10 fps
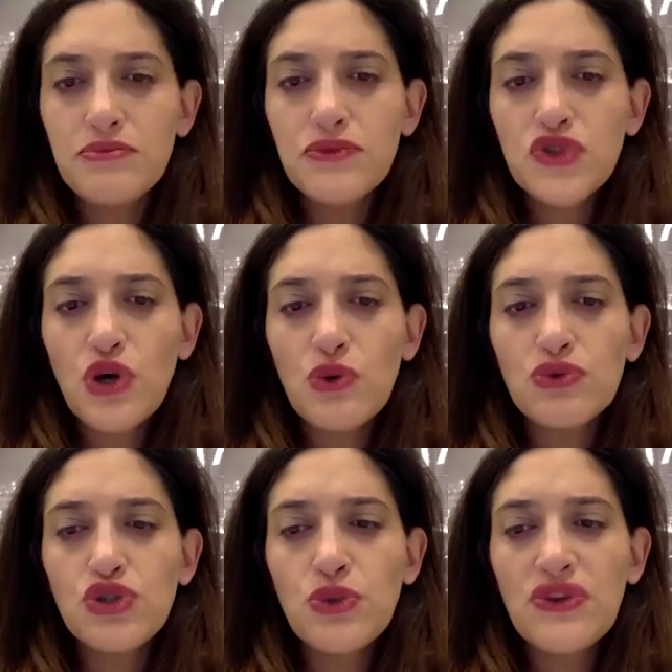So
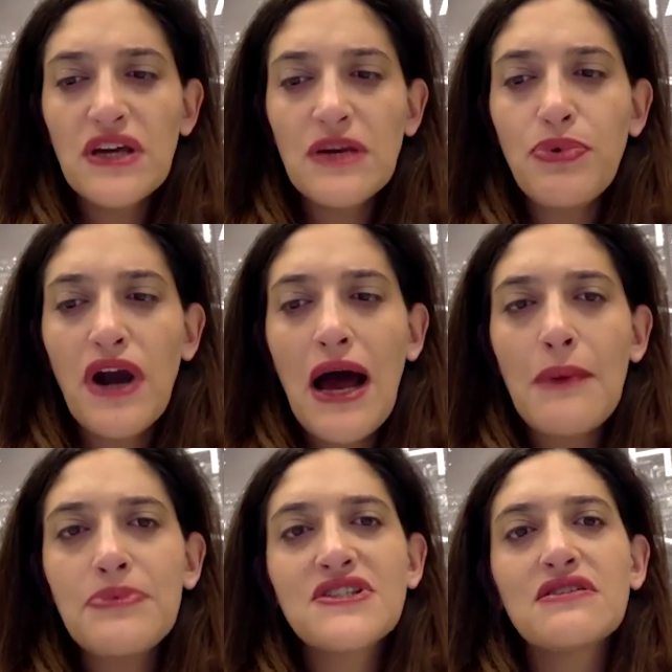do you think
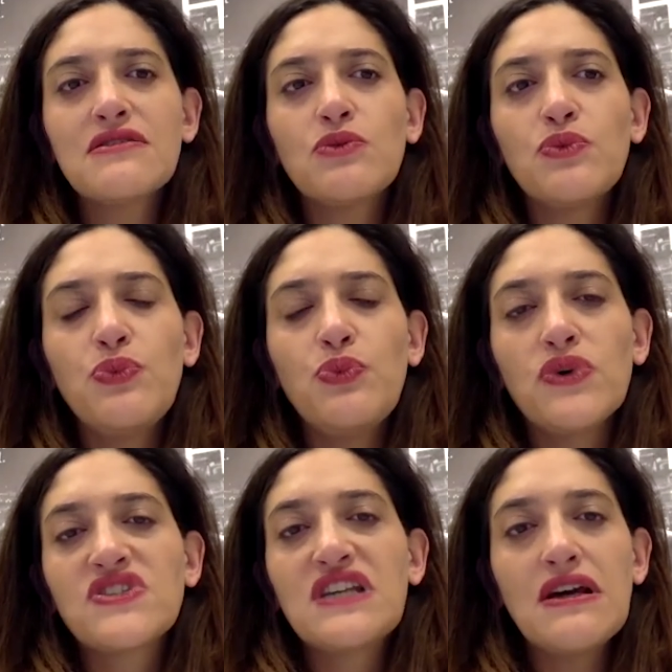perhaps we'll
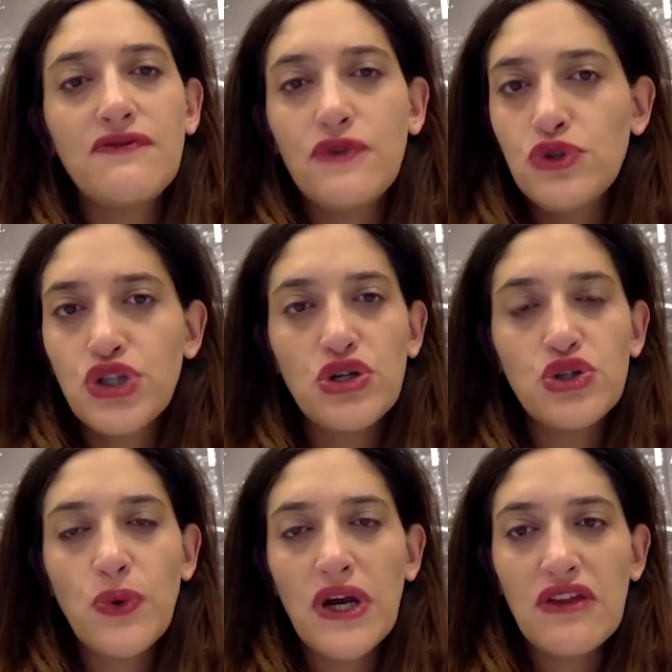see a future in
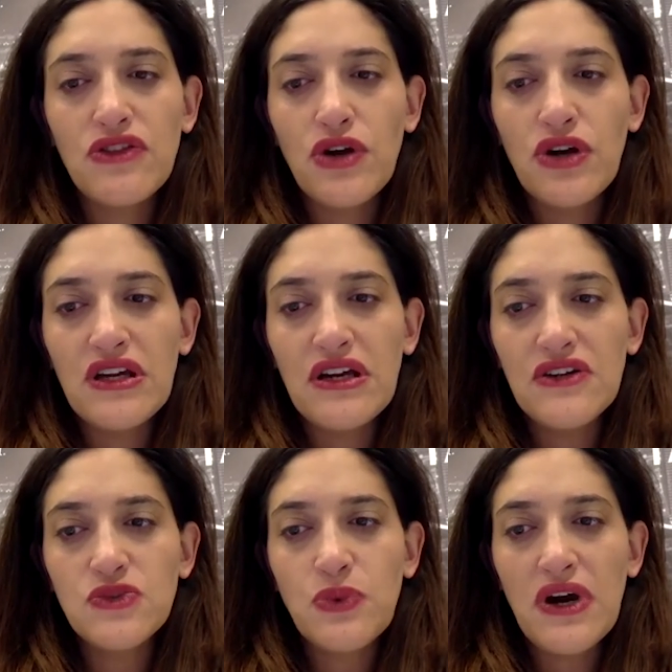20, 30
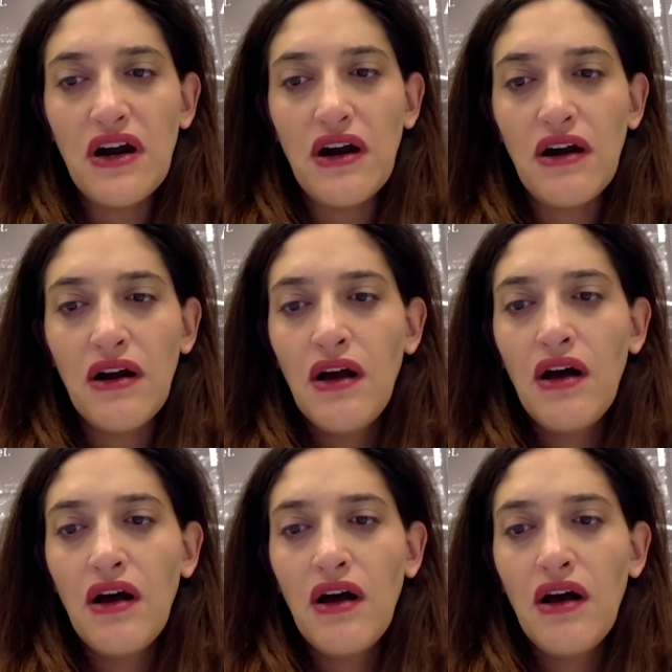years where